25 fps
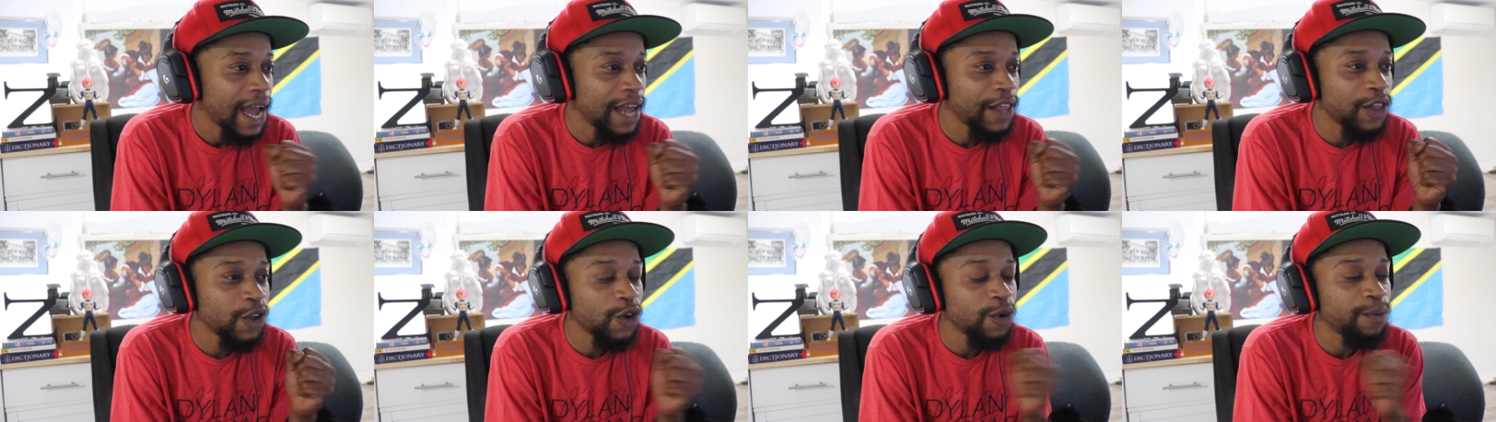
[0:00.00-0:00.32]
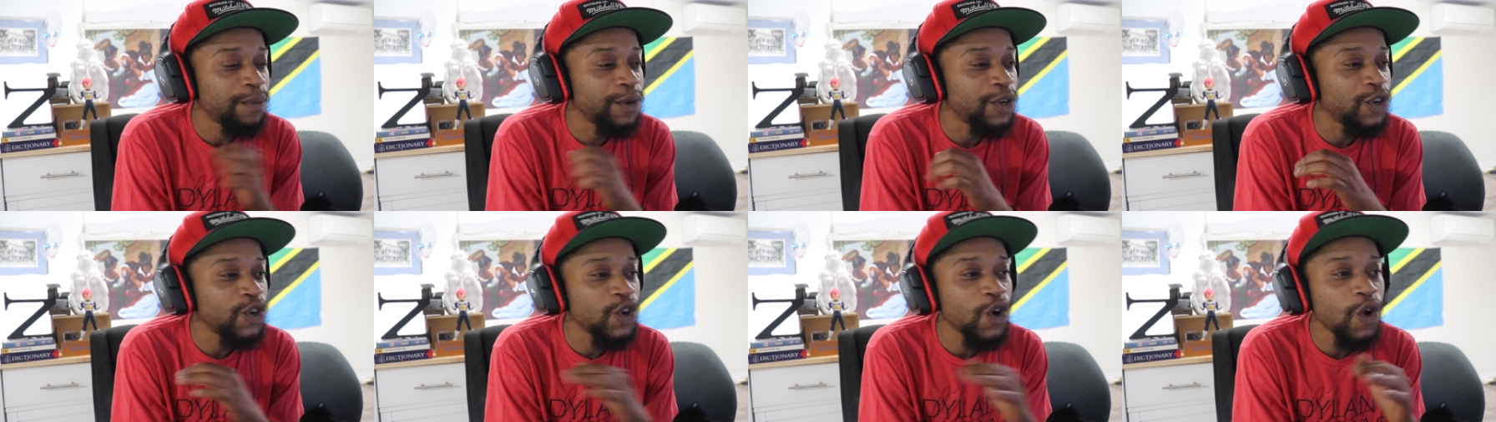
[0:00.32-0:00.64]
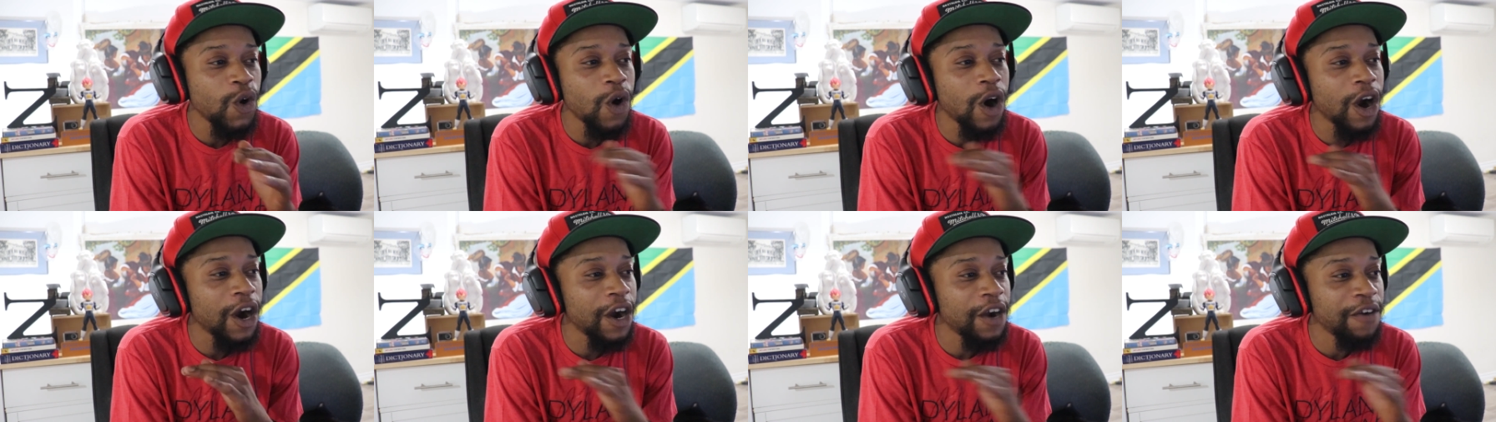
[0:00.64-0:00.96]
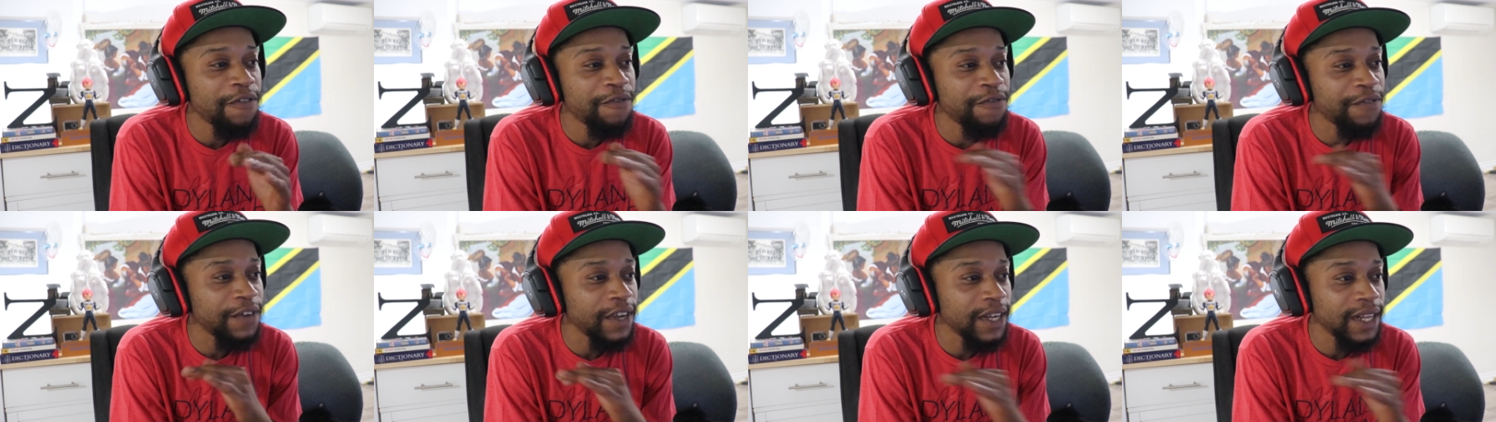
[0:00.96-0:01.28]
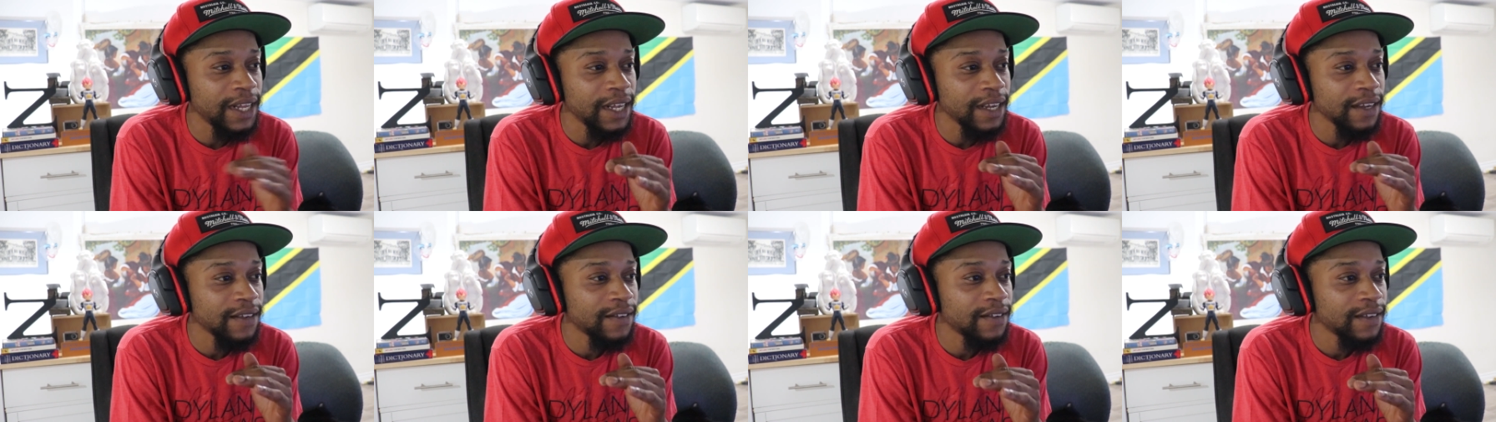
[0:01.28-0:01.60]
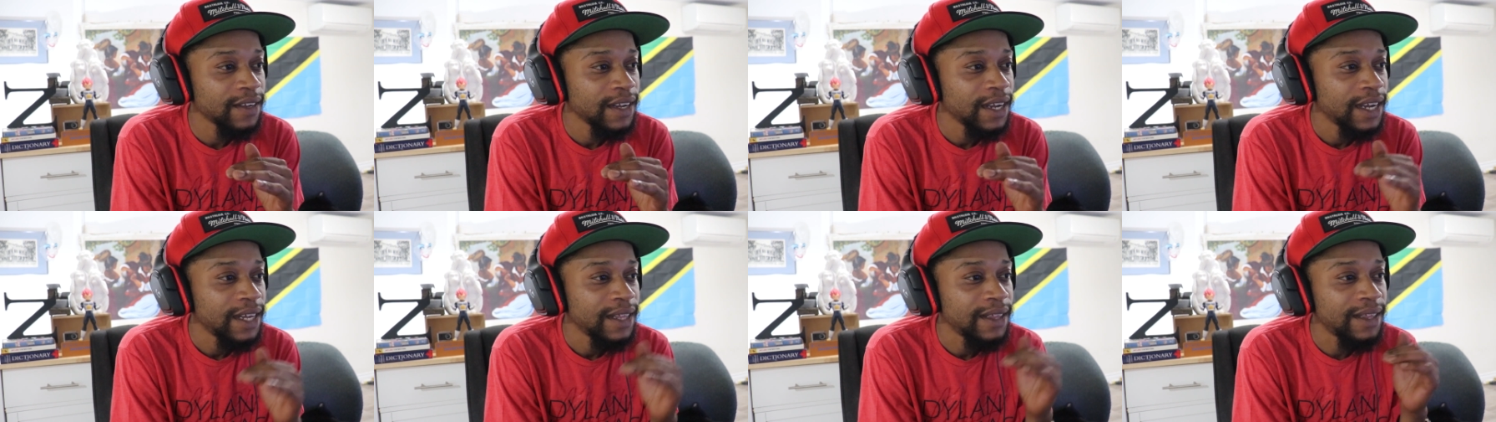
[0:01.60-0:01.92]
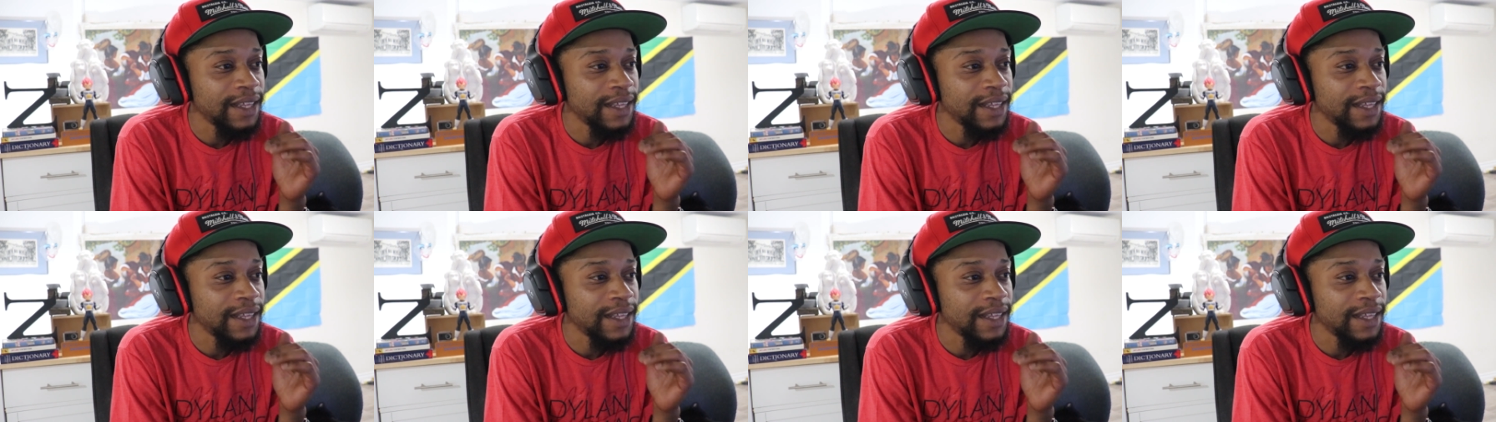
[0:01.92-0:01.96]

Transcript: And there'll be no hard feelings.